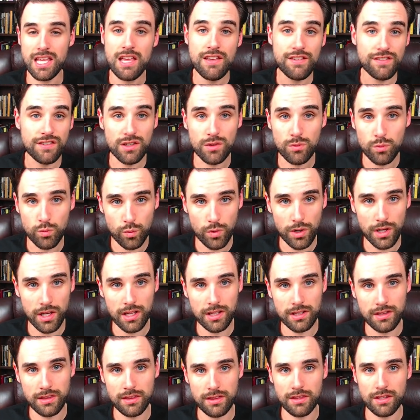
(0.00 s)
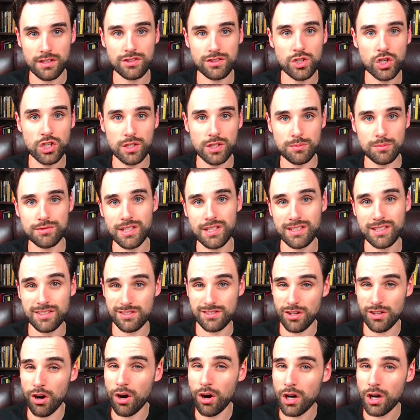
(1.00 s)
even when the
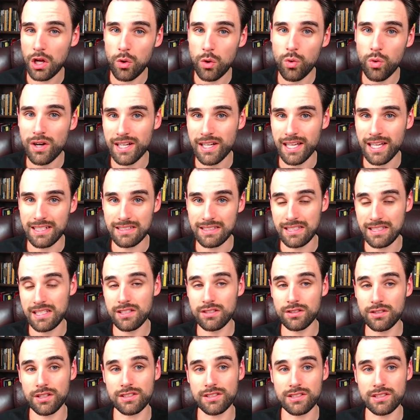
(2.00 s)
circumstances aren't quite ideal,